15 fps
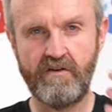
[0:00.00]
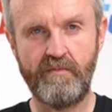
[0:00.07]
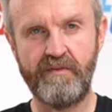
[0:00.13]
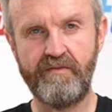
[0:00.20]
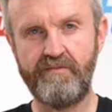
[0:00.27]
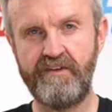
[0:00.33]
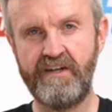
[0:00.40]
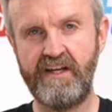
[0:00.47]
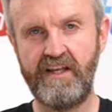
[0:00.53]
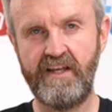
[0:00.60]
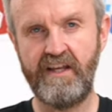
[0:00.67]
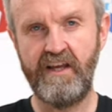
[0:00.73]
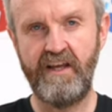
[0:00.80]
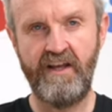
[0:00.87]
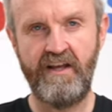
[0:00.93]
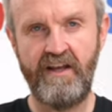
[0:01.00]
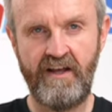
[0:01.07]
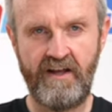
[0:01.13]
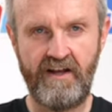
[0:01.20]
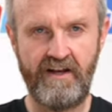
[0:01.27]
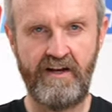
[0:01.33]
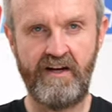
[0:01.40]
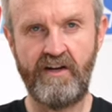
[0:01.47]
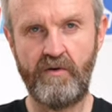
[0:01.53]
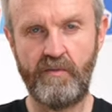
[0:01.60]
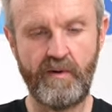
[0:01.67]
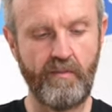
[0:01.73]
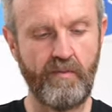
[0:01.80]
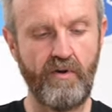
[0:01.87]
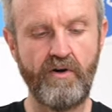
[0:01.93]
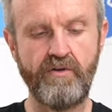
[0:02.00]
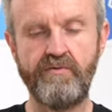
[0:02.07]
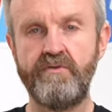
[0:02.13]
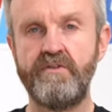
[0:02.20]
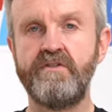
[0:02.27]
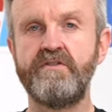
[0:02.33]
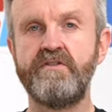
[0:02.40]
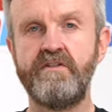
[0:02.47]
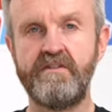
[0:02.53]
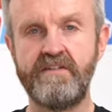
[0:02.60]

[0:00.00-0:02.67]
They're a bit fiddly and a little bit prone to